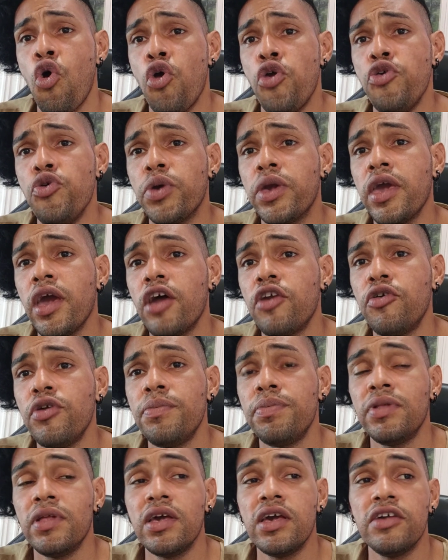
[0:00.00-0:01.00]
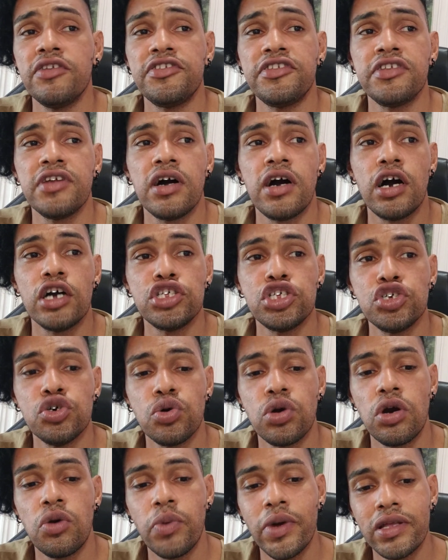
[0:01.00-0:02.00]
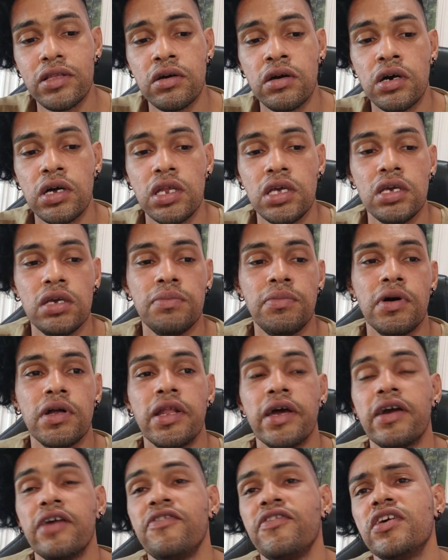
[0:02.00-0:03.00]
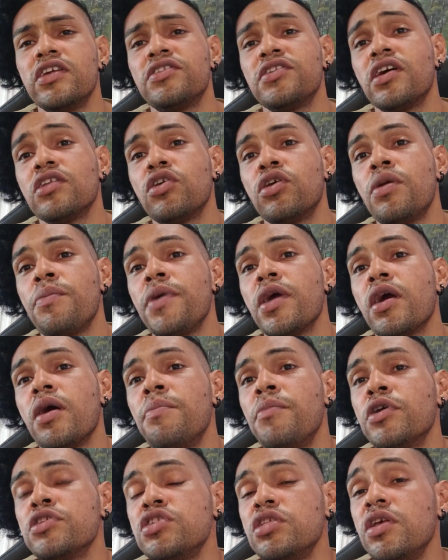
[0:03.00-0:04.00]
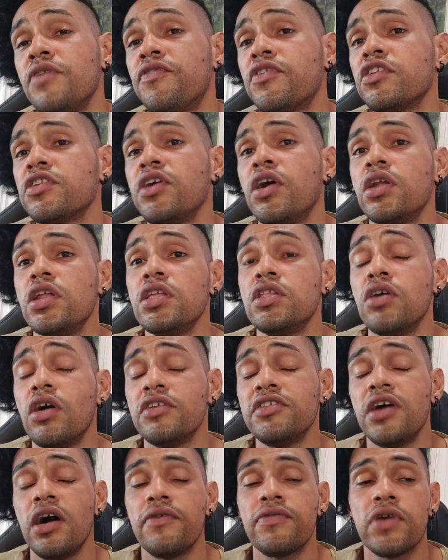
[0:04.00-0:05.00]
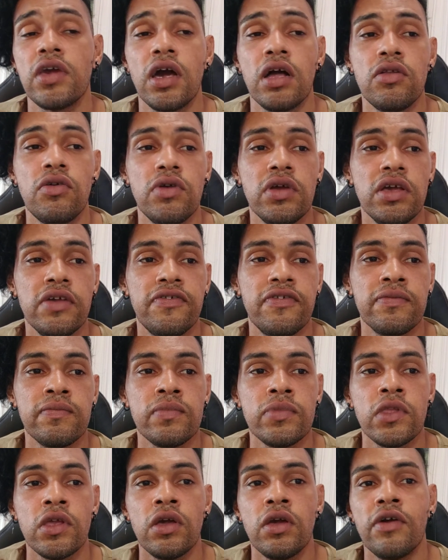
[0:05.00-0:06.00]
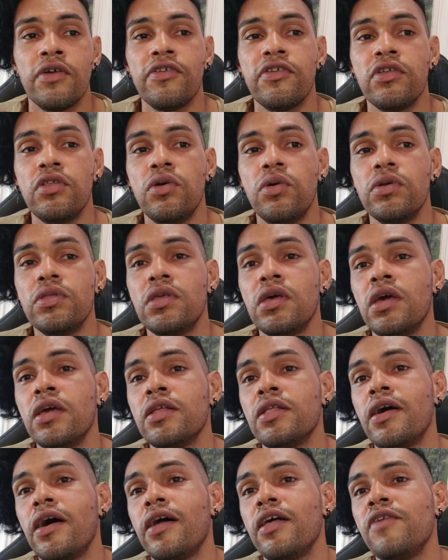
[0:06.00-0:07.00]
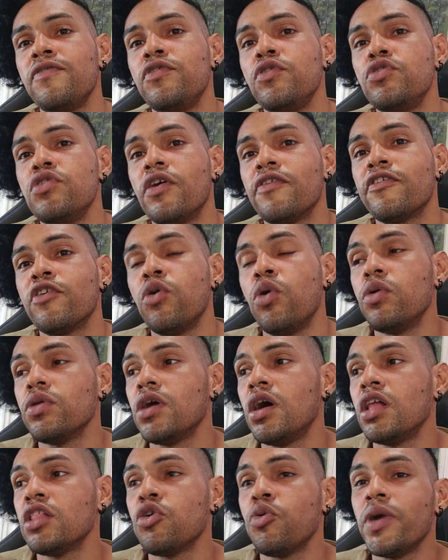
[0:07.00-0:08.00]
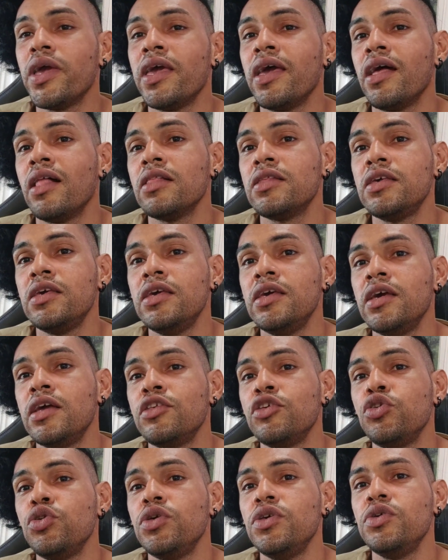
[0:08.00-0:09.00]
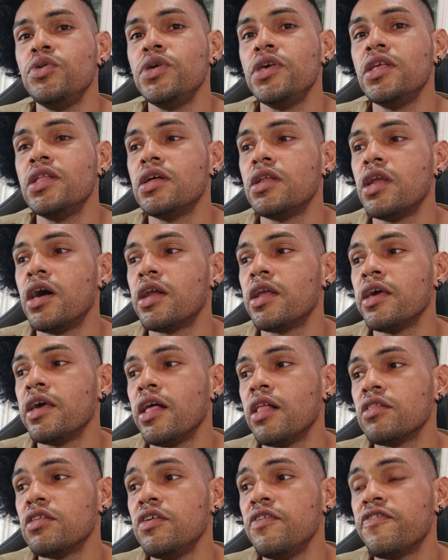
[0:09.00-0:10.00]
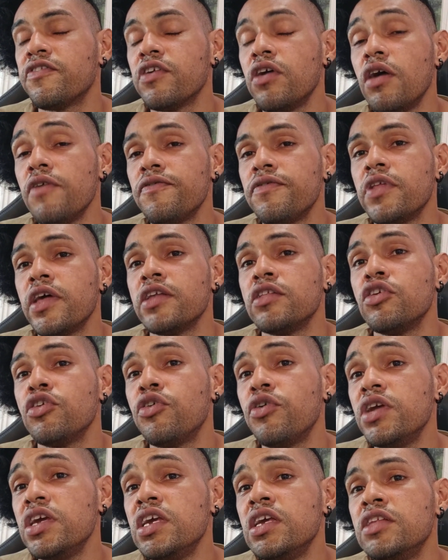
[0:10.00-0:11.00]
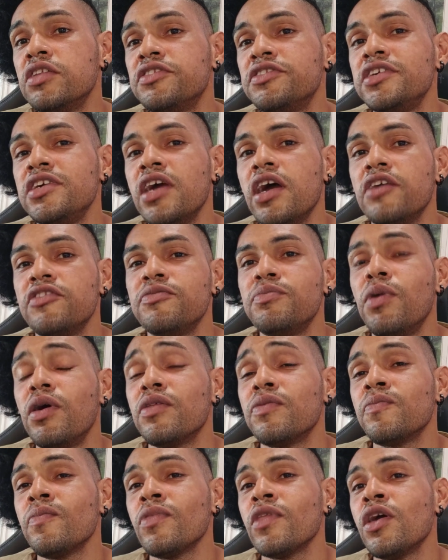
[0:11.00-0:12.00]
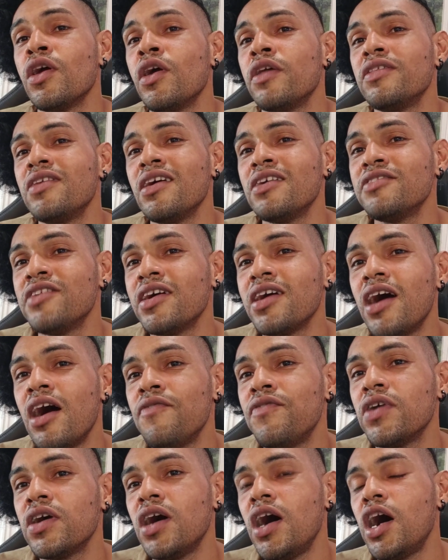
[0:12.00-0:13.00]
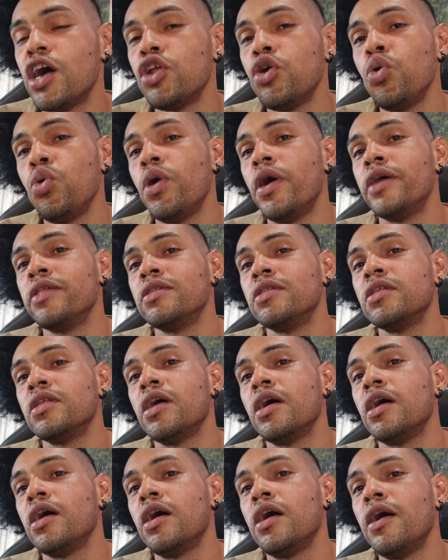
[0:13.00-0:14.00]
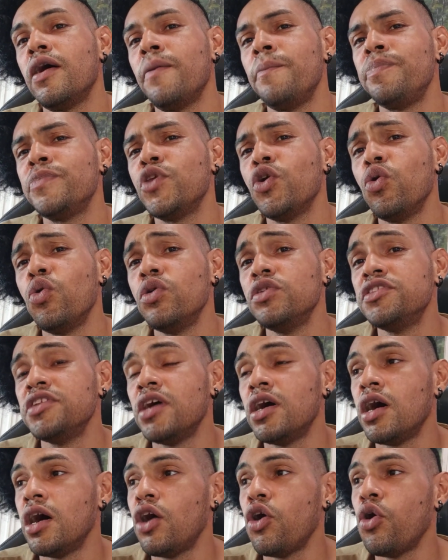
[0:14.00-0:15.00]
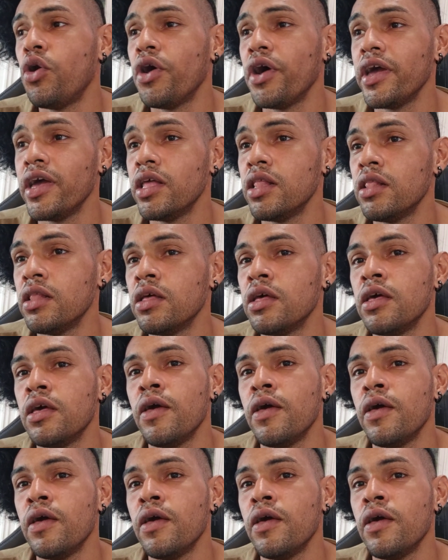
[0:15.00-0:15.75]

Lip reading: You can replace sugar with honey, but like I said, it's not going to make a much difference. Honey does have calories. So don't think that if you just go all the way healthy and you eat a lot of healthy stuff like the greens, yes, but things like avocado and those oil,